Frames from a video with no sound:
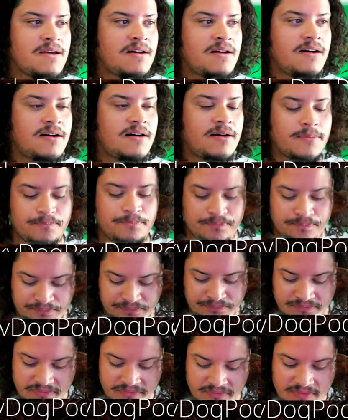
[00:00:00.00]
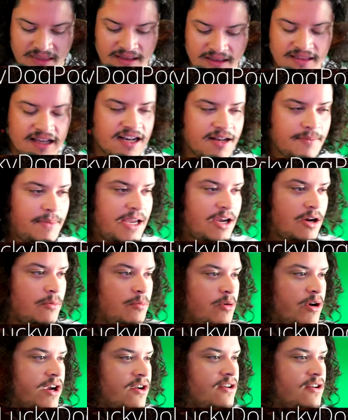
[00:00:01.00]
Um, Not to make or
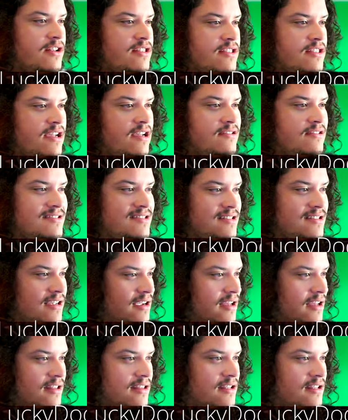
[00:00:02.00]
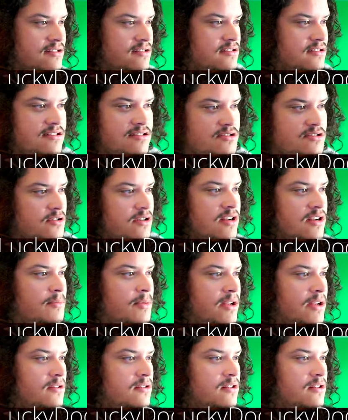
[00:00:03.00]
break or anything. I was just like, it's just straight up,
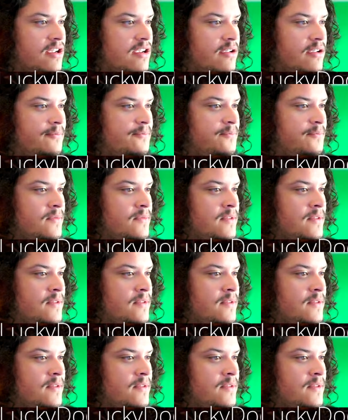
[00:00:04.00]
I don't like it.